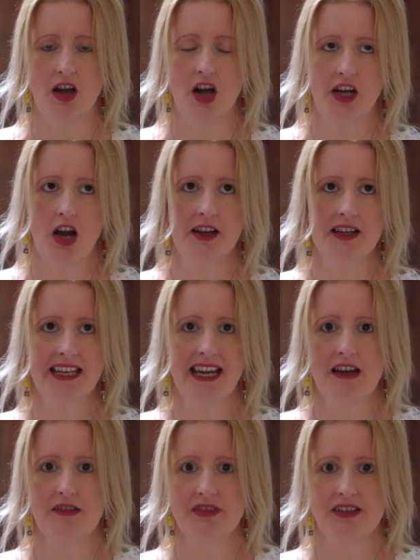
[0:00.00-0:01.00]
I kind of
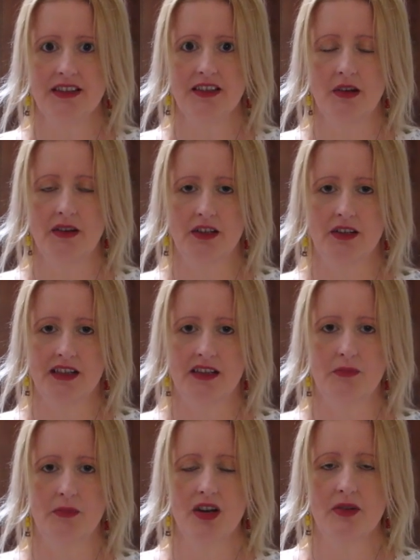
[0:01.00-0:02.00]
get everything going on at
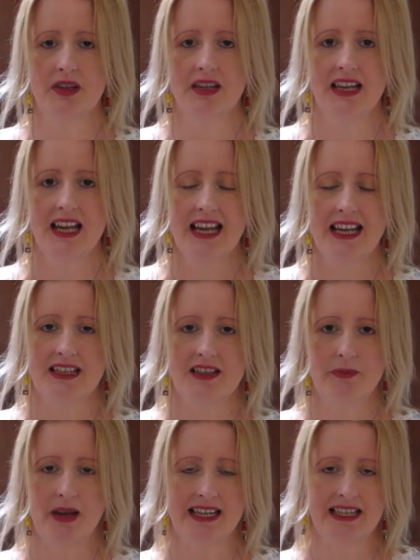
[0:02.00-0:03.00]
the moment, and
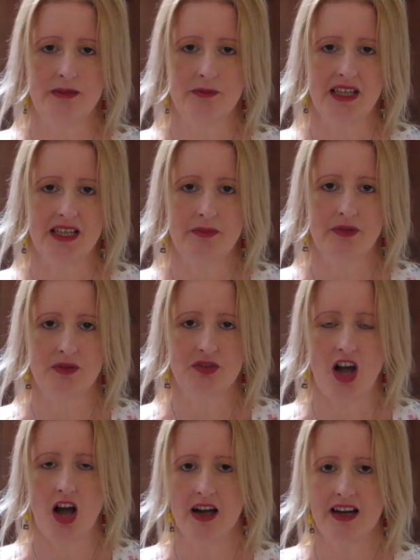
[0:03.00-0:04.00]
it's making people's
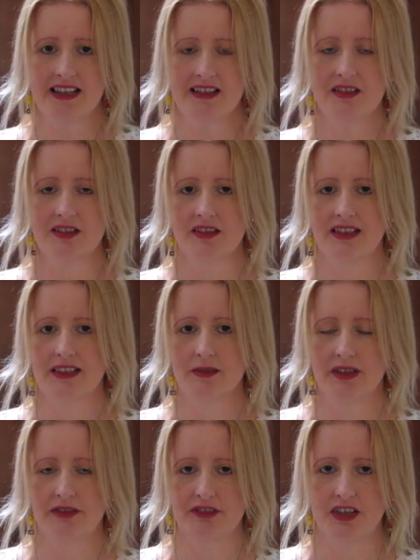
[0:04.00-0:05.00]
heightened and a little
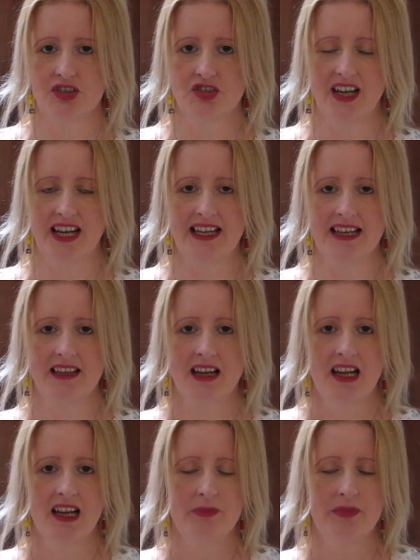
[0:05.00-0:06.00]
bit frustrated,
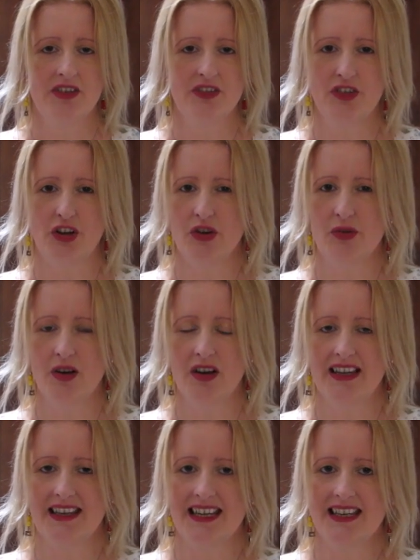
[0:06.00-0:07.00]
but you know
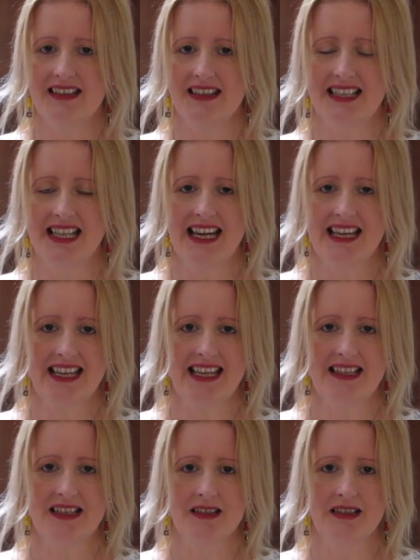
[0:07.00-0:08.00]
what, at the end of the day
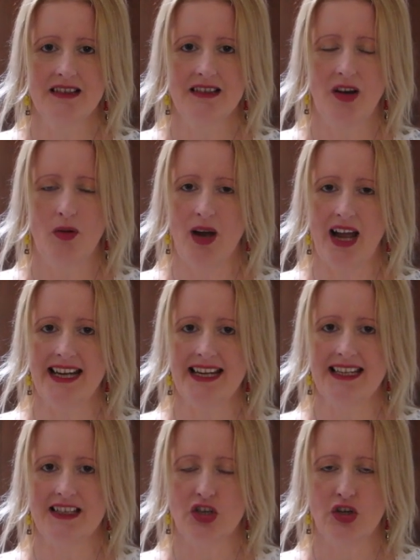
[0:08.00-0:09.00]
there's a
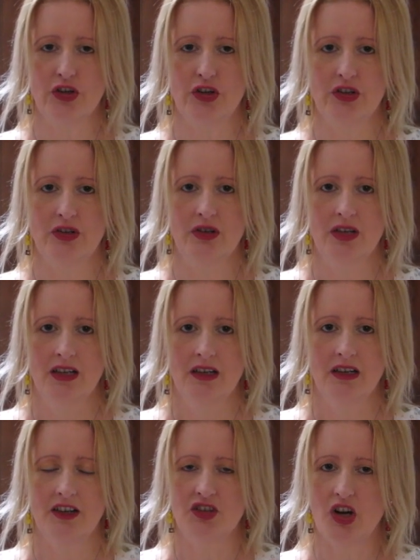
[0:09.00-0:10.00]
way to
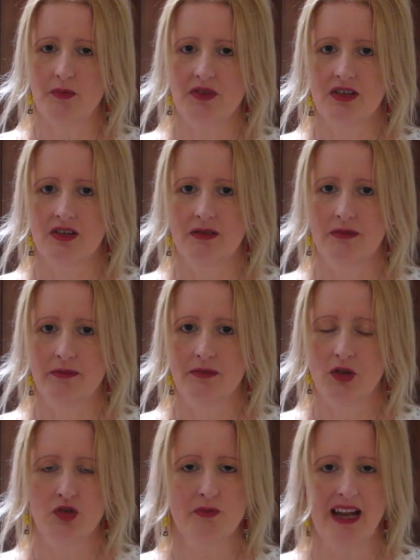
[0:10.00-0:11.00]
adopt
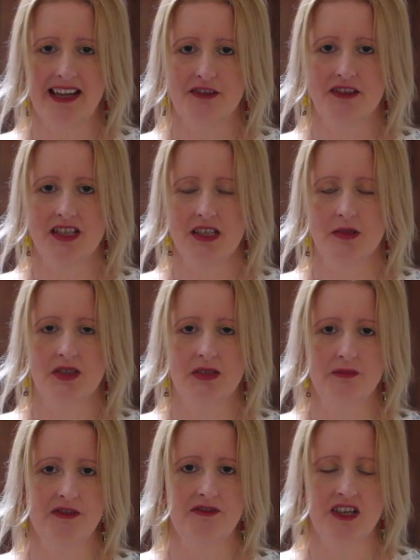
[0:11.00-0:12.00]
good mannerisms
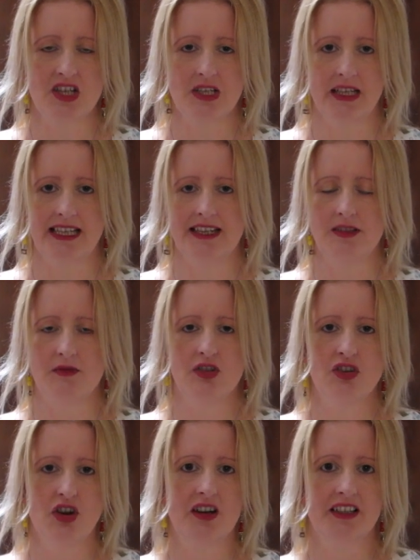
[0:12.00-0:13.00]
and professionalism.
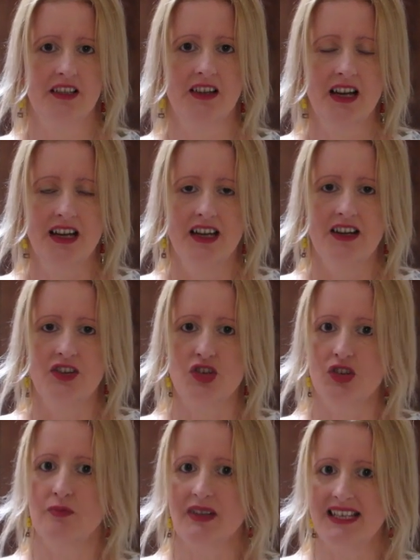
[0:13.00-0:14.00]
You
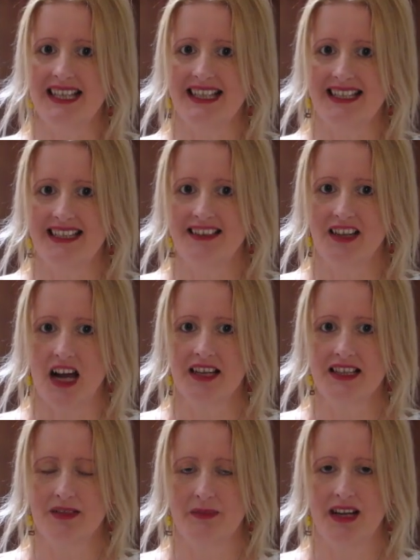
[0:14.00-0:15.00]
shouldn't be dissing
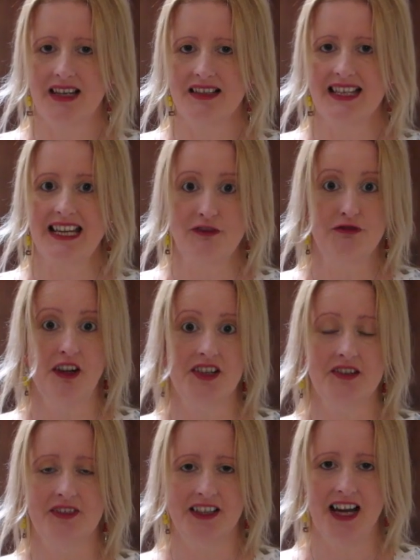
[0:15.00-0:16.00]
customers in front
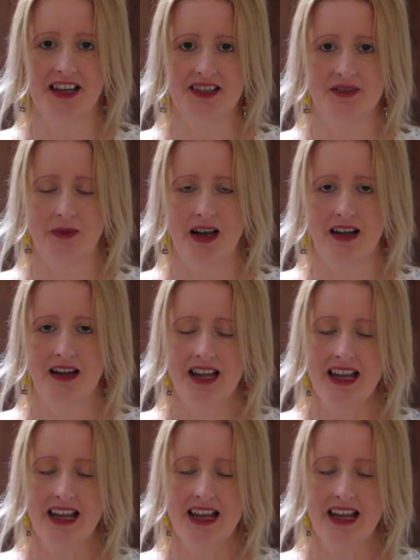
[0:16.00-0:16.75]
of a customer.